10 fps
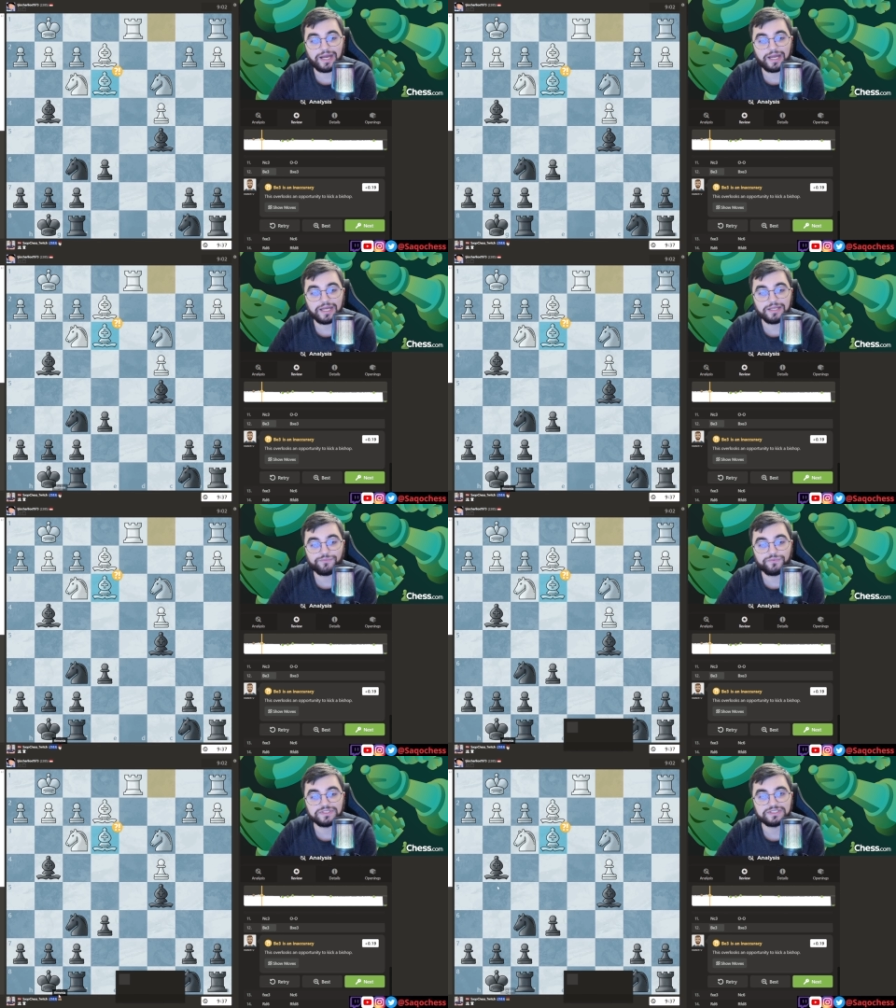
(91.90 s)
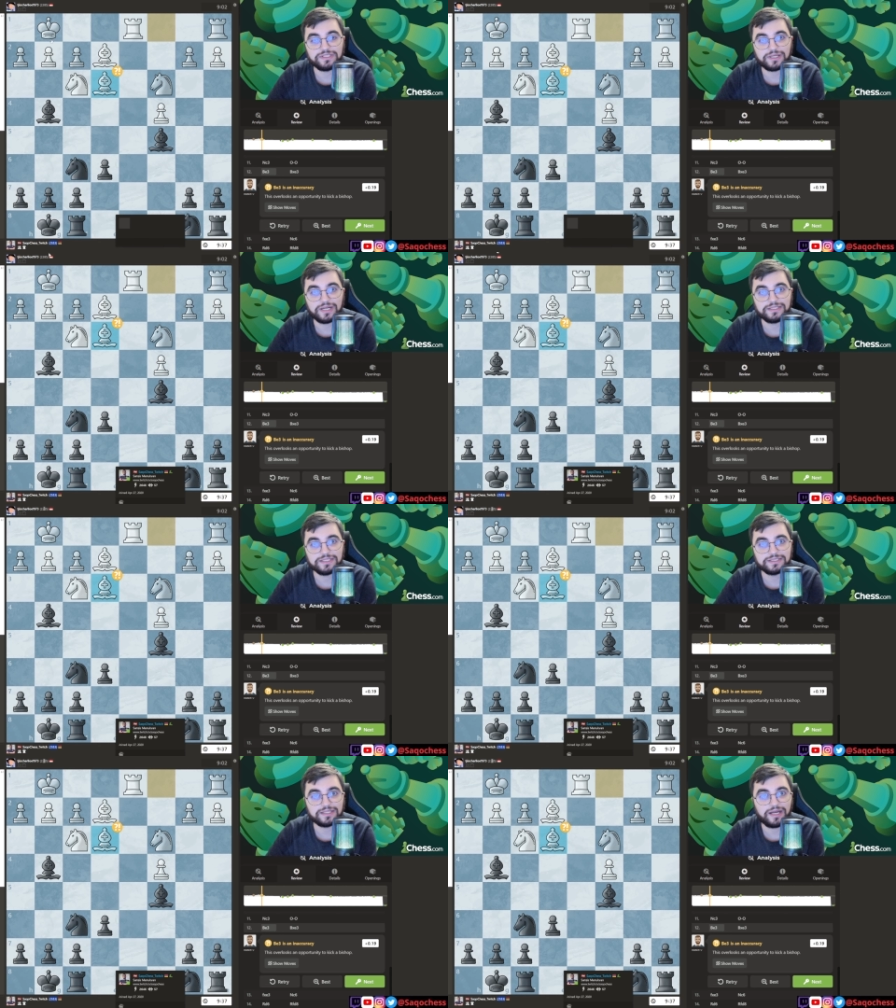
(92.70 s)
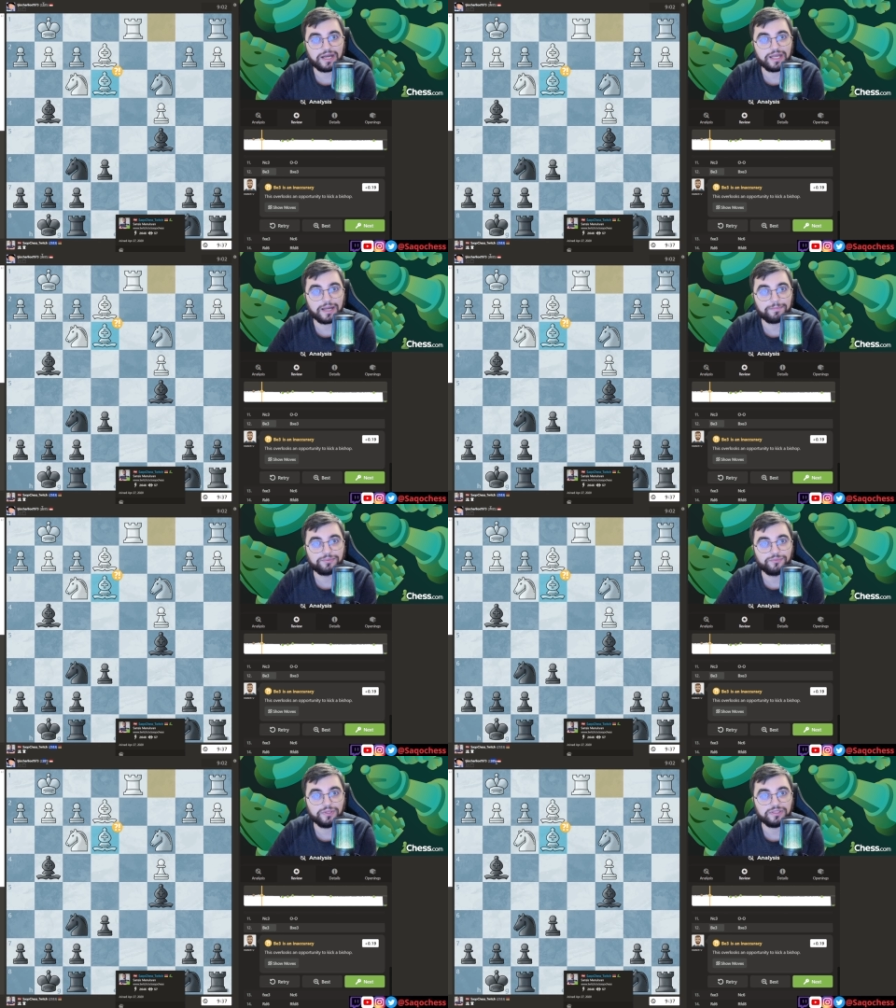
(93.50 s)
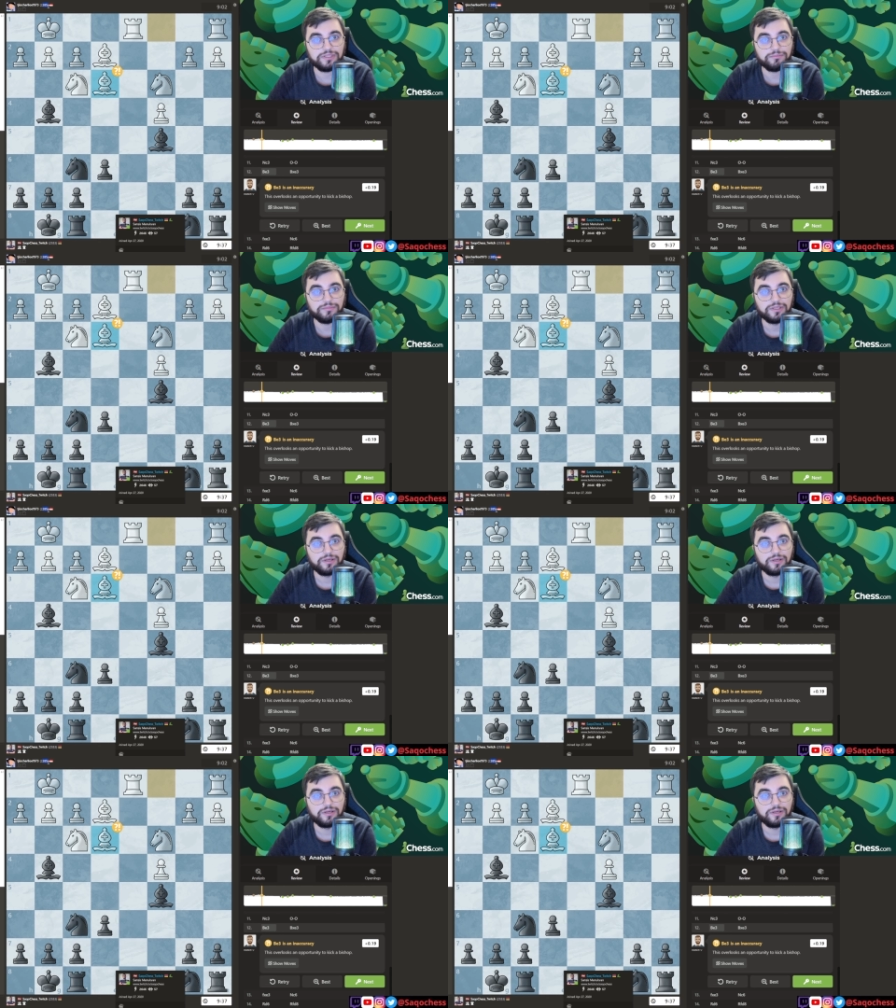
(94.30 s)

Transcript: uh, if we see ratings, I up with him.